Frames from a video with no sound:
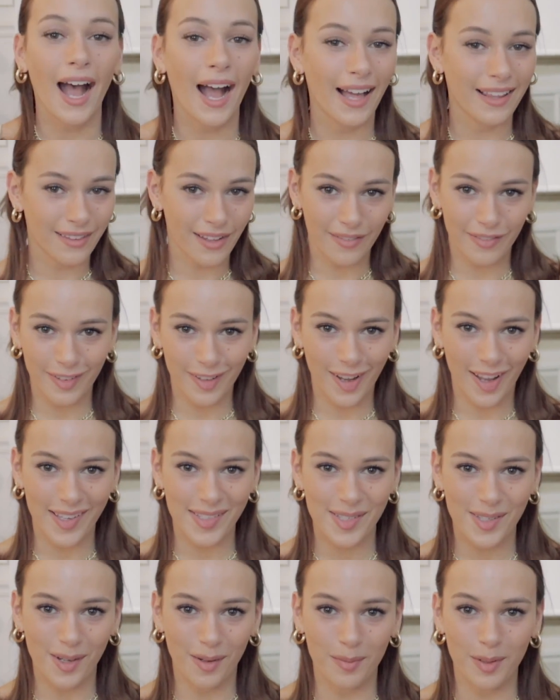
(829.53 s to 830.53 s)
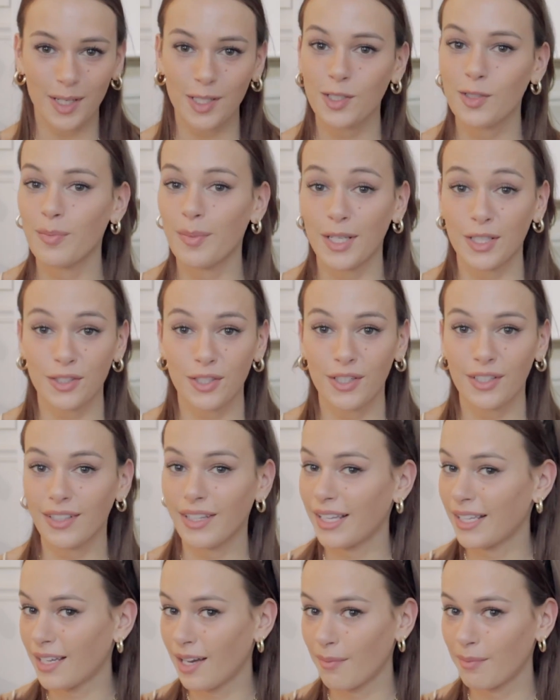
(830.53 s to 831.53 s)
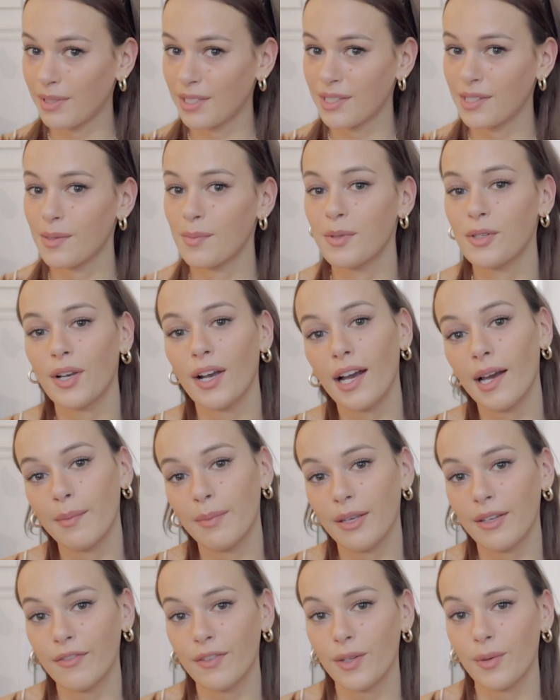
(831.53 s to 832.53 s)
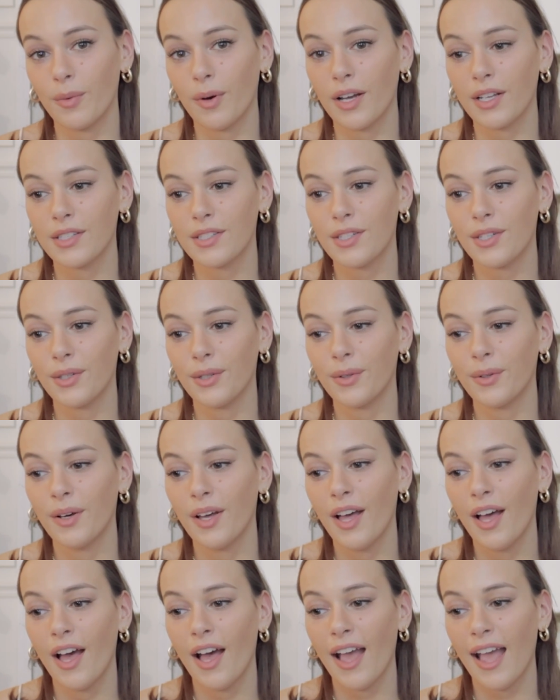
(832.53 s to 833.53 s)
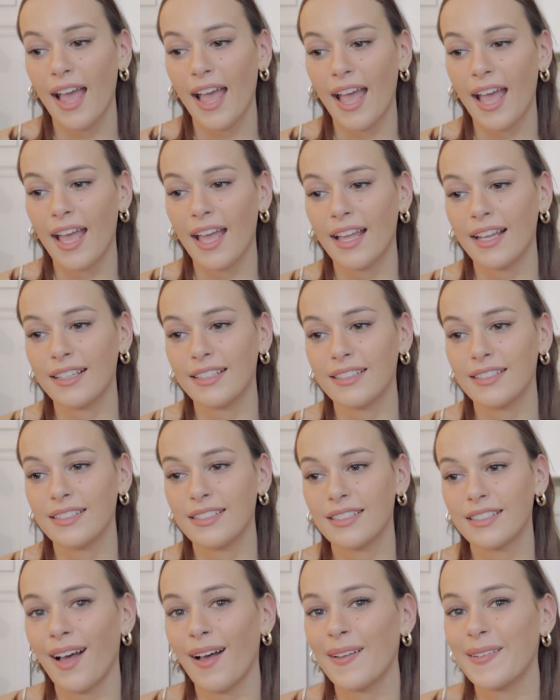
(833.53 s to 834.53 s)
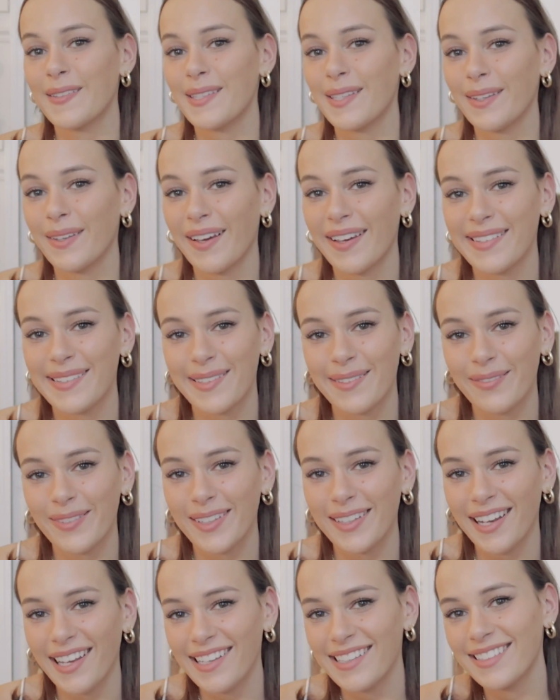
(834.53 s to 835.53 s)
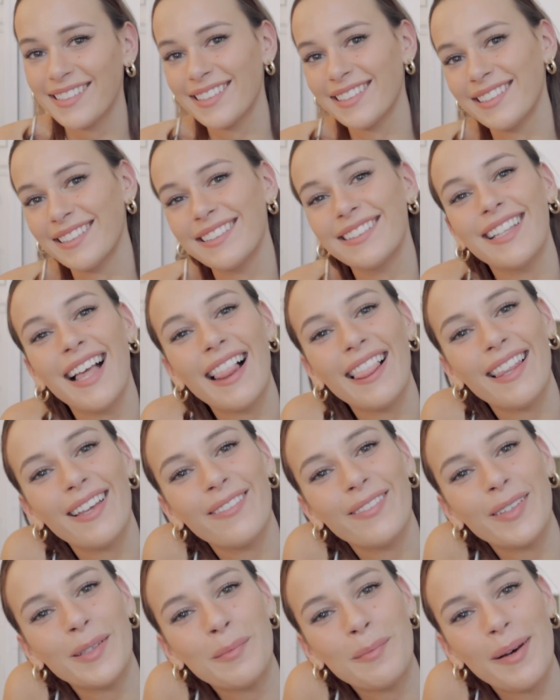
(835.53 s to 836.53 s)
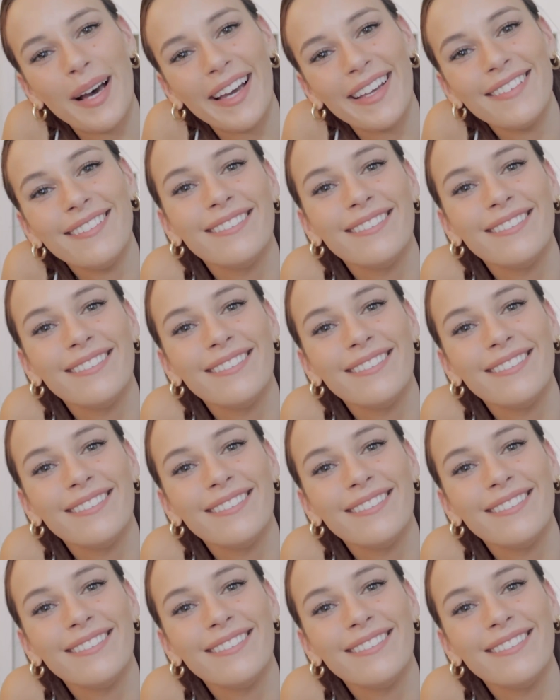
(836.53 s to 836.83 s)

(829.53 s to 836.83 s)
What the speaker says: I love you guys so much. Make sure to like, comment, and subscribe if you want to, and I'll see you guys in a few days. I love you. Bye.